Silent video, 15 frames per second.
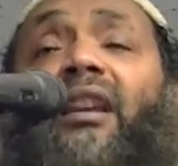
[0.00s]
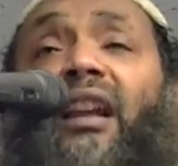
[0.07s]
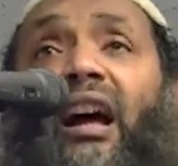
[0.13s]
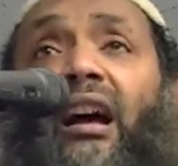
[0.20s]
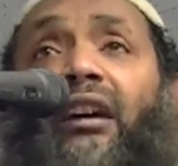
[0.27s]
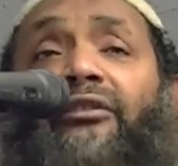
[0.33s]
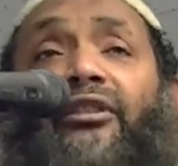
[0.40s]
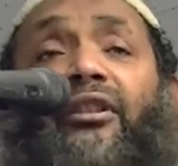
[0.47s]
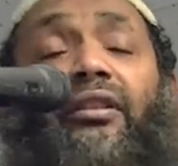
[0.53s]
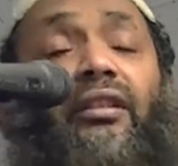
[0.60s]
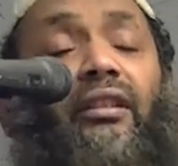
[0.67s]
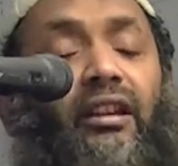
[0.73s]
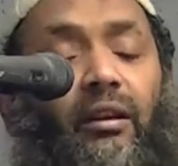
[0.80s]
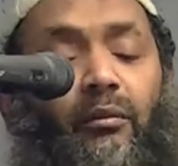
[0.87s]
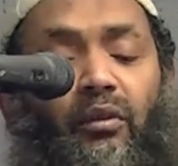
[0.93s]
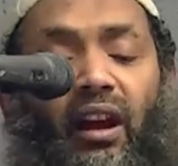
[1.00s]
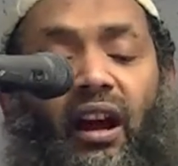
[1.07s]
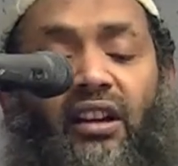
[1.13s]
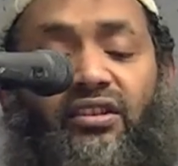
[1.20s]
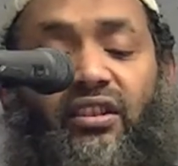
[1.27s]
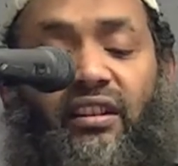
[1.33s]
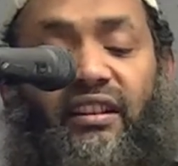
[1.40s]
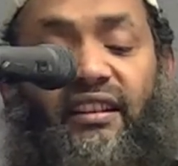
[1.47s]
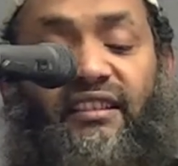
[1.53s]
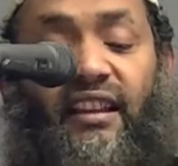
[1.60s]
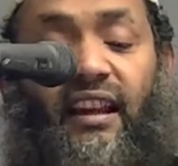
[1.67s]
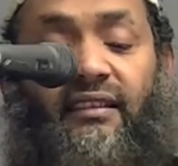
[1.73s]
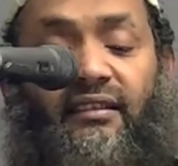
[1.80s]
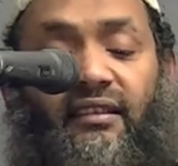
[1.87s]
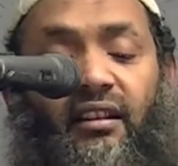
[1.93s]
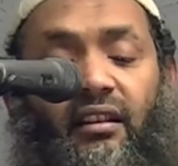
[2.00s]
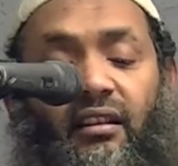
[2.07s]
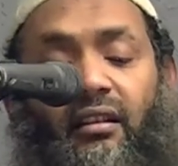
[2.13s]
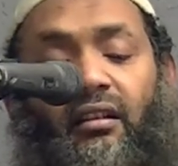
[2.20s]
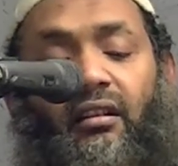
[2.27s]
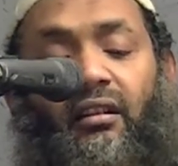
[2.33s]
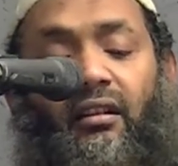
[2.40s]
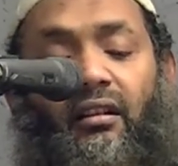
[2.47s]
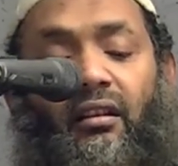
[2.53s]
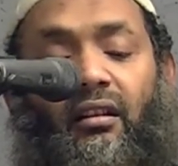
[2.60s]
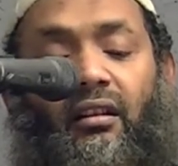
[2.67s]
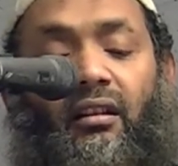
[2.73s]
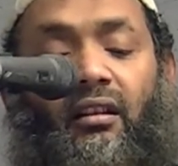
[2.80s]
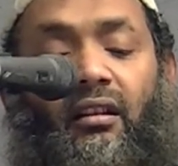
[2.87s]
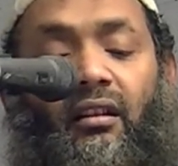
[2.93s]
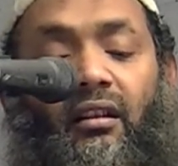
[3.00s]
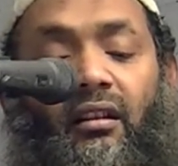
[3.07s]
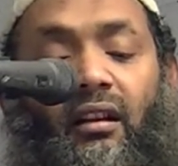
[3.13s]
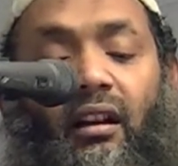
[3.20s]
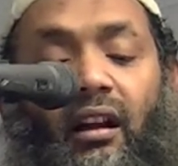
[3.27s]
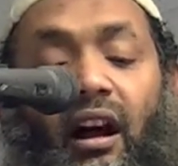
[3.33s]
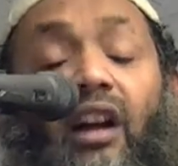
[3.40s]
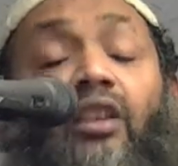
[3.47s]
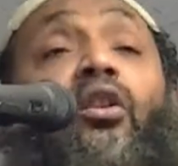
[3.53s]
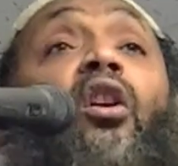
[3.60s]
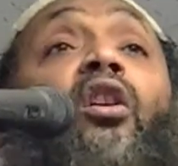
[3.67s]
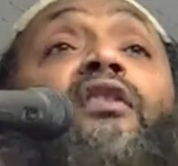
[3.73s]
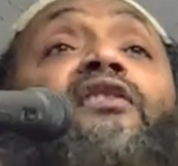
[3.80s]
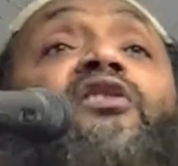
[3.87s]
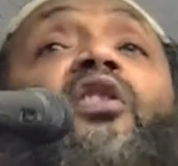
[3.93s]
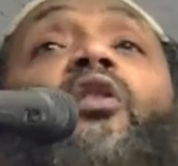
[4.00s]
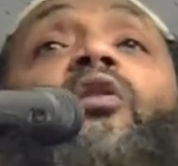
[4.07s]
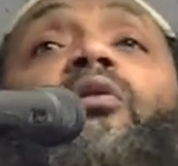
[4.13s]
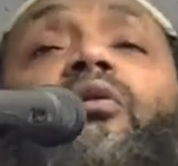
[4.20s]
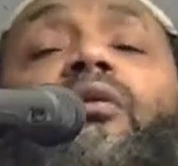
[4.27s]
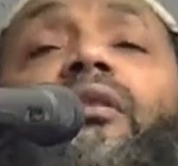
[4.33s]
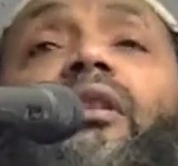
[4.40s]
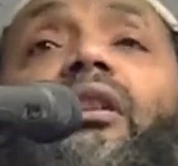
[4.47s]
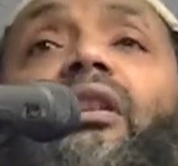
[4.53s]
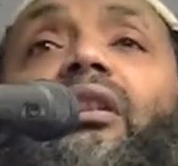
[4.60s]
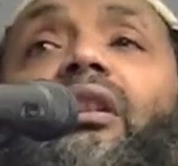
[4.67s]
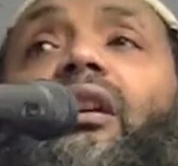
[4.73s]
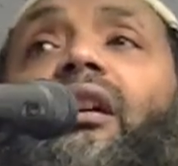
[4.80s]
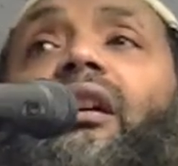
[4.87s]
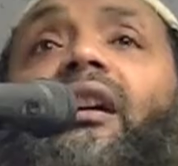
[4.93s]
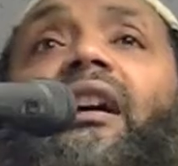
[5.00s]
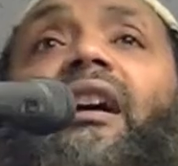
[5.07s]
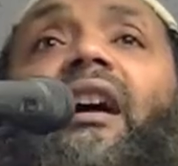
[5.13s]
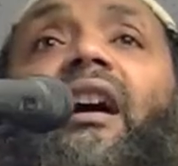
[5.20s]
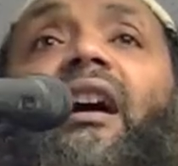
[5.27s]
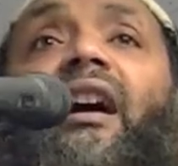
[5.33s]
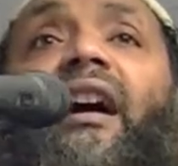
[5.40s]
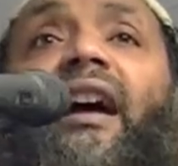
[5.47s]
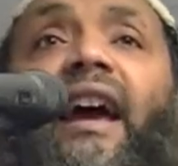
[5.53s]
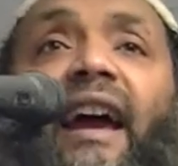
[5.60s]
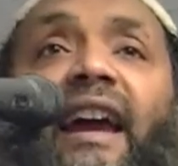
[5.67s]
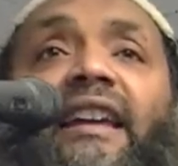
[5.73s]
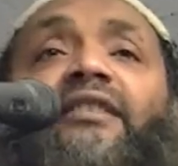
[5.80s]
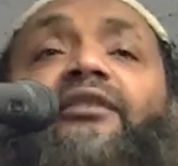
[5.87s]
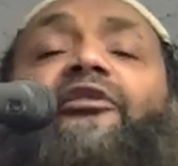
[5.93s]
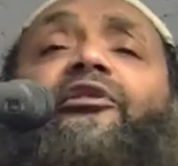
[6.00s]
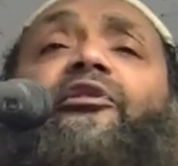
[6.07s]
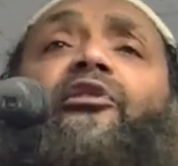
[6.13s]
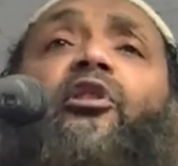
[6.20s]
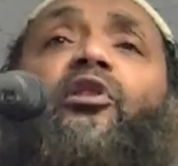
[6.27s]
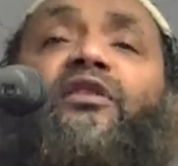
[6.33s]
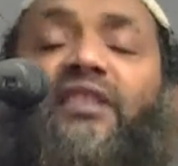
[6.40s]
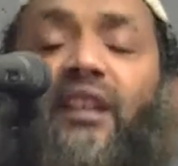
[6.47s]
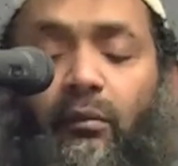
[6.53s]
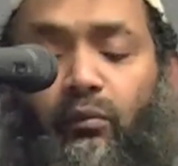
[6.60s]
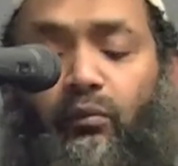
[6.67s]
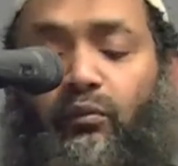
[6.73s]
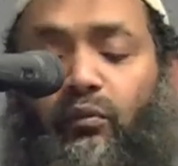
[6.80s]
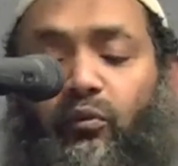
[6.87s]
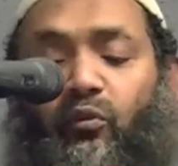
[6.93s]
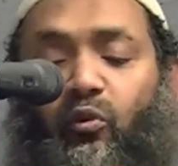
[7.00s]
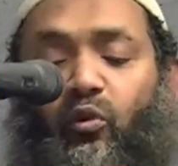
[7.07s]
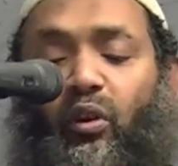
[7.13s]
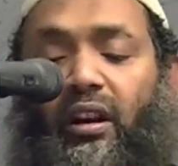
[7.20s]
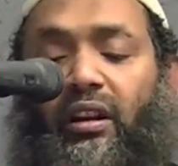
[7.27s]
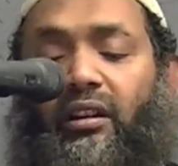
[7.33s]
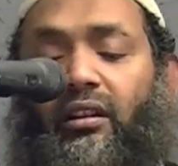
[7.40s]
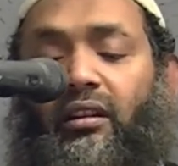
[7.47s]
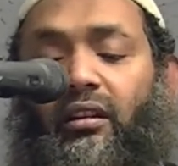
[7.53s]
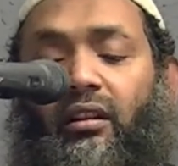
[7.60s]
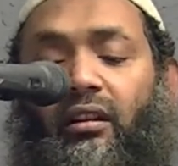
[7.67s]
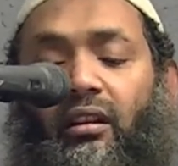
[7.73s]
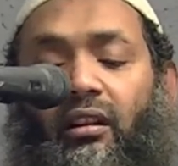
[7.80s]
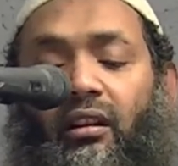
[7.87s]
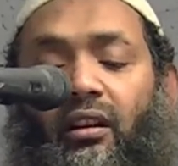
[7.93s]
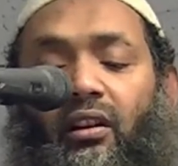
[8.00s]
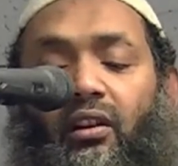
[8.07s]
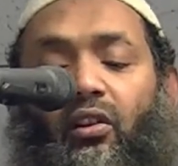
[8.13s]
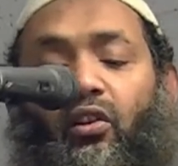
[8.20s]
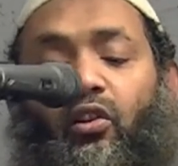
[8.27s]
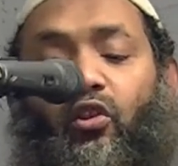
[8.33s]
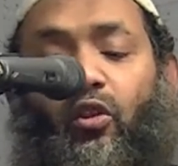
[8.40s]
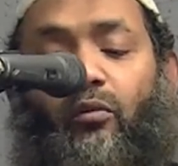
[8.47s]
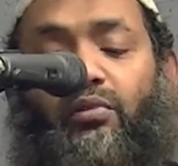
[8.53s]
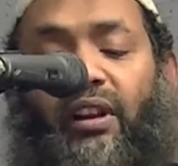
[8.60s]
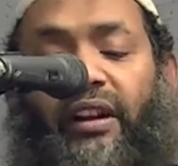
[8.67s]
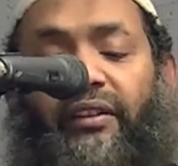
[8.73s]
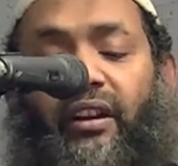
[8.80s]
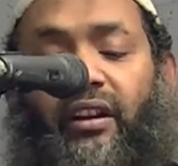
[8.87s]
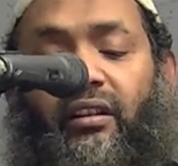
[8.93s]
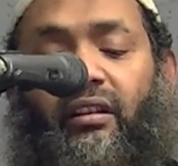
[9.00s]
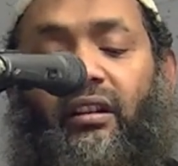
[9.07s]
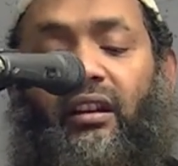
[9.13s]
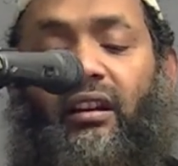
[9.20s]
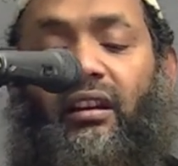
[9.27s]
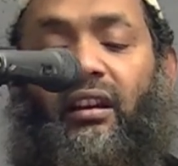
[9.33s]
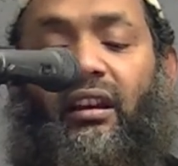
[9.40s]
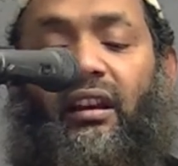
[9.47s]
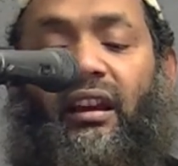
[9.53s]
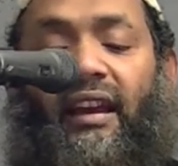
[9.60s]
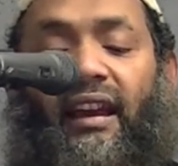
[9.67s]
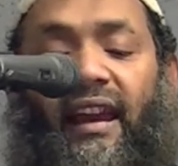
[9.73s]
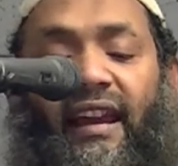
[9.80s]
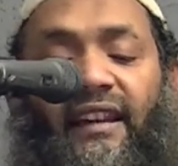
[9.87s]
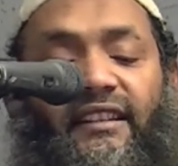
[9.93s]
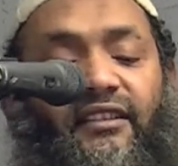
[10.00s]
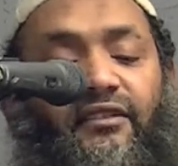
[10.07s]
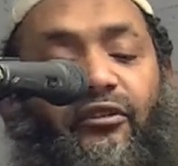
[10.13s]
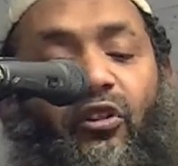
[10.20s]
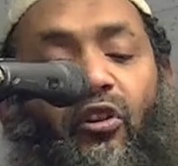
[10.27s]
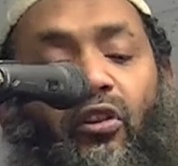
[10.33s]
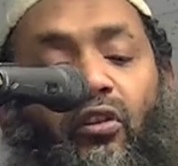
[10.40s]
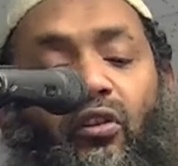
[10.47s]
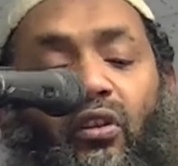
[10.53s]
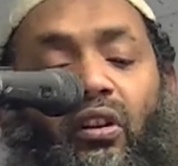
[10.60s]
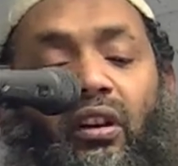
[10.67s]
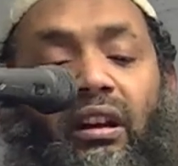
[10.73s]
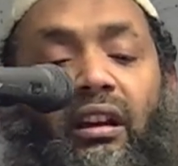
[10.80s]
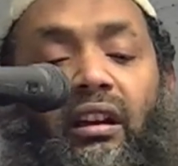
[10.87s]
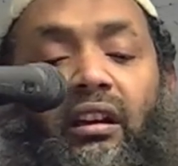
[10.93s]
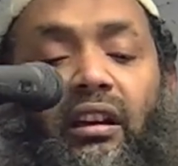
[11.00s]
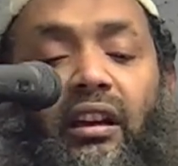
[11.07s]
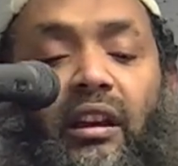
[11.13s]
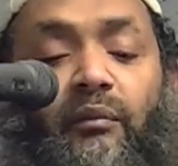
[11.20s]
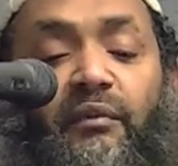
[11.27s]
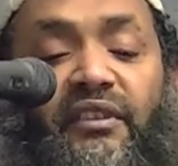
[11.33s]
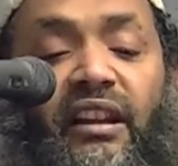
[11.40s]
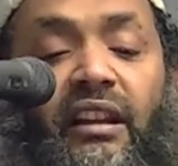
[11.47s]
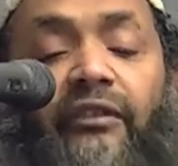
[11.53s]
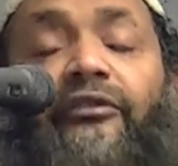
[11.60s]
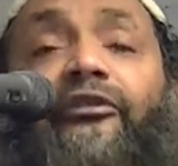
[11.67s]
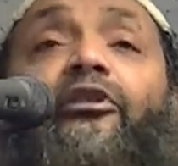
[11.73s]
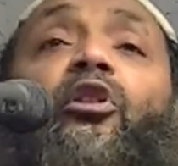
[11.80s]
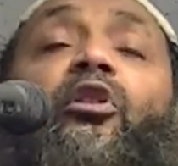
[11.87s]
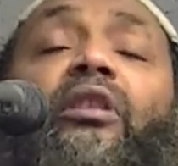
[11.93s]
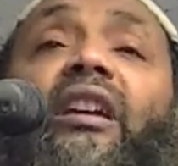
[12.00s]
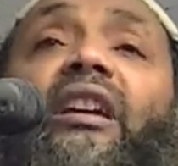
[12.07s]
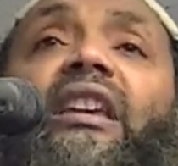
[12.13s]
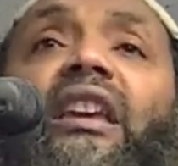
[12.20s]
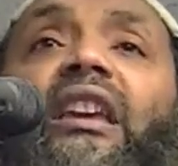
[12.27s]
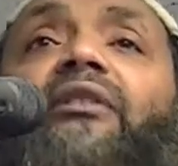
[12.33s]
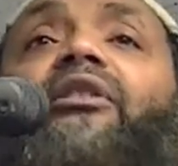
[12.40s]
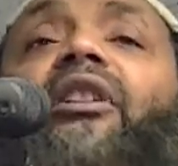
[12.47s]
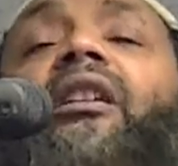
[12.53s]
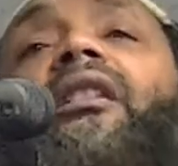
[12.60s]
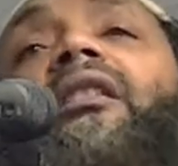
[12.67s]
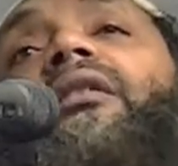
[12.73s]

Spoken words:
Al-Hafiz Ibn Hajar, he said, and also hate for someone or your brother hates for himself for the evil